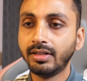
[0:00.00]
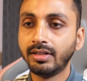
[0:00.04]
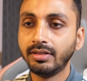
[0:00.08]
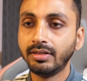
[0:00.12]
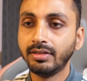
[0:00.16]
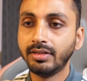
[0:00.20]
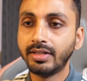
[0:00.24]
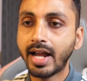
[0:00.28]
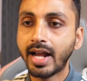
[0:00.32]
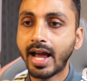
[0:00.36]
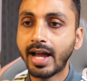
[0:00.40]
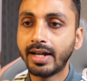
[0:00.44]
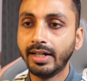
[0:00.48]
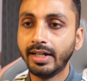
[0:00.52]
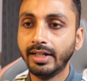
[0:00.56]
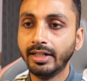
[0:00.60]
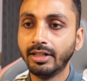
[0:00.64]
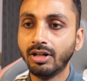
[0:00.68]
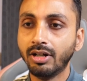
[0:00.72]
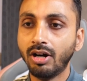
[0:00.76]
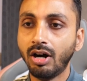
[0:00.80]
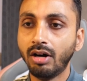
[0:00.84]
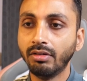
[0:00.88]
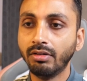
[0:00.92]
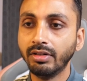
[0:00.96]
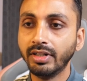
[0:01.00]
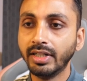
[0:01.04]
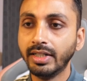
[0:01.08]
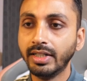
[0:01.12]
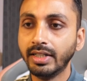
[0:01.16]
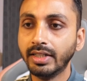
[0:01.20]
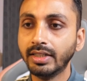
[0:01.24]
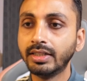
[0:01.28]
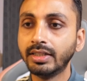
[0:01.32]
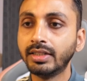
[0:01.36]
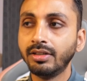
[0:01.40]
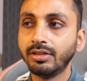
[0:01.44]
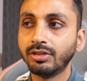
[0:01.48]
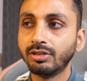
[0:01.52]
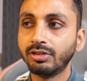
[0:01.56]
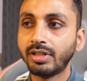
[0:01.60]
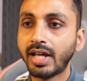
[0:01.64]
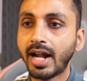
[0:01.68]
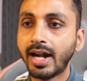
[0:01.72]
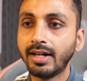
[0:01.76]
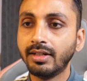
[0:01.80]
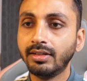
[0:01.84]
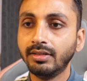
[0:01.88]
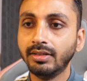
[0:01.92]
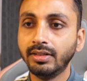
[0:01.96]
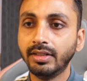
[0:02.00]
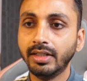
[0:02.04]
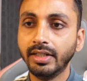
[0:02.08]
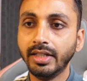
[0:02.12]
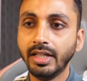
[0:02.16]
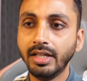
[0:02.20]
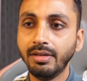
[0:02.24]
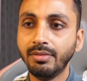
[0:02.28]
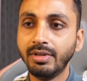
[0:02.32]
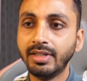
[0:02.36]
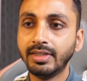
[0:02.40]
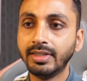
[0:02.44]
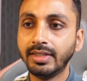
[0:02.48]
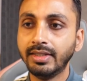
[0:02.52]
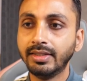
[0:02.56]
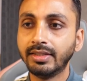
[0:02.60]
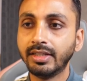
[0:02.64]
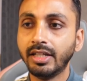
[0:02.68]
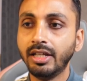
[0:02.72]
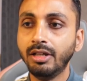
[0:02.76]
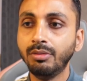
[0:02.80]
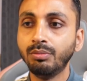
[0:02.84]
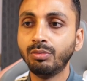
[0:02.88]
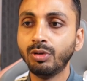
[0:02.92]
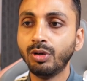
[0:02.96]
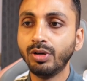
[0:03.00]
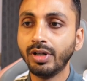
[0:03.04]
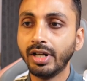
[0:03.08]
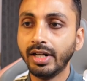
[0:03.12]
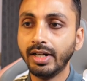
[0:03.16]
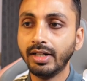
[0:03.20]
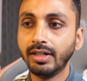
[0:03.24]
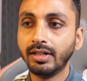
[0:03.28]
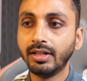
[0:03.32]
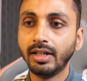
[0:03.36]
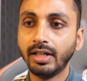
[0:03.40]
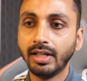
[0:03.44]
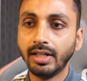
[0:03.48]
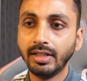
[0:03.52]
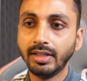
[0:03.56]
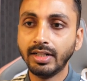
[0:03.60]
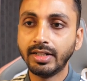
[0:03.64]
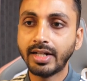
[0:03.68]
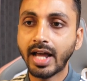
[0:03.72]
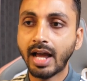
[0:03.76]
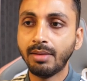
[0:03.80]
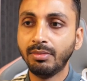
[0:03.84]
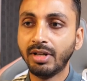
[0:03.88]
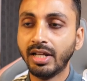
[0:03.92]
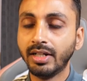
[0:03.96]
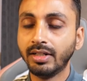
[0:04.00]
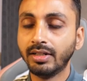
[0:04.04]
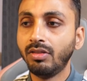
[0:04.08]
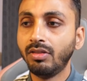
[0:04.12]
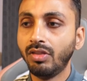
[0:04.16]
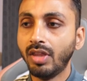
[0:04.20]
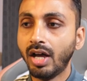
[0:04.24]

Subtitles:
drag it over here so that the image is imported in the timeline.